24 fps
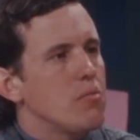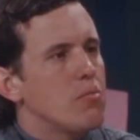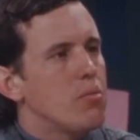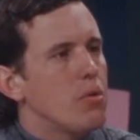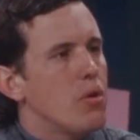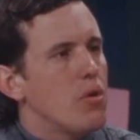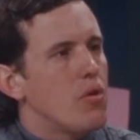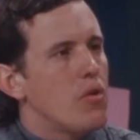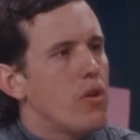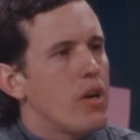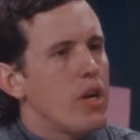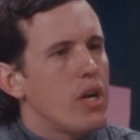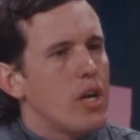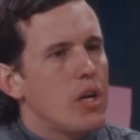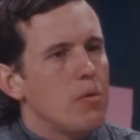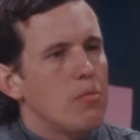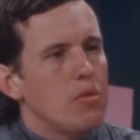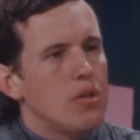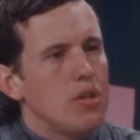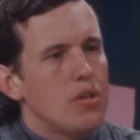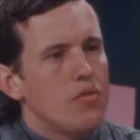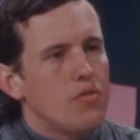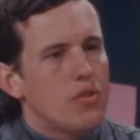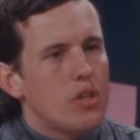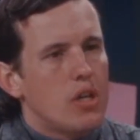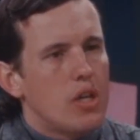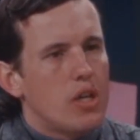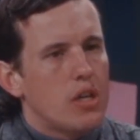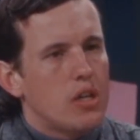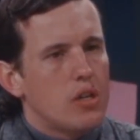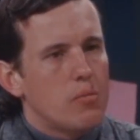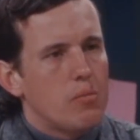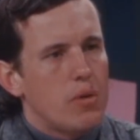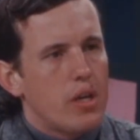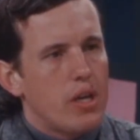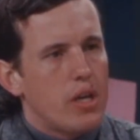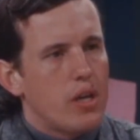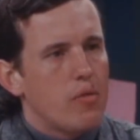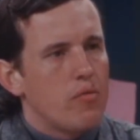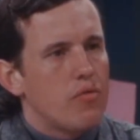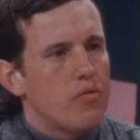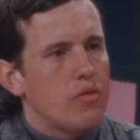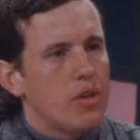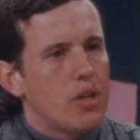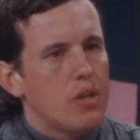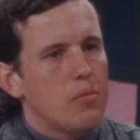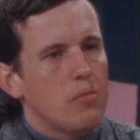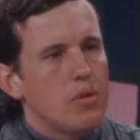program and you've talked about
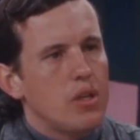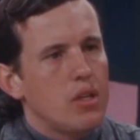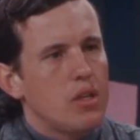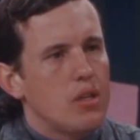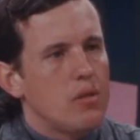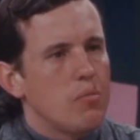amphetamine